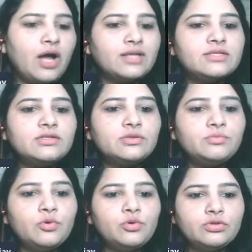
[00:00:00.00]
answer
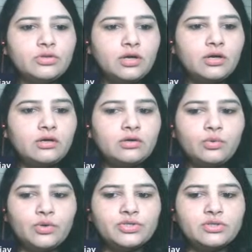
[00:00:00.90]
both
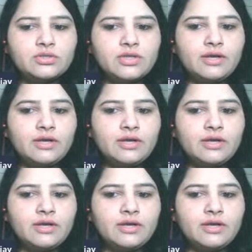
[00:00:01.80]
questions?